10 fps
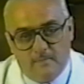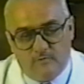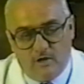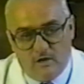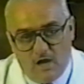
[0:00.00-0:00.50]
for
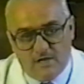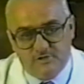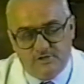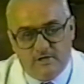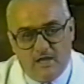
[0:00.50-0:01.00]
our
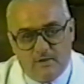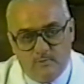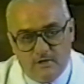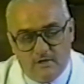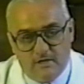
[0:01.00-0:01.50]
oxygen like
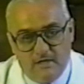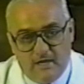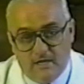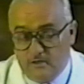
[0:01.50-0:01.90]
we are today.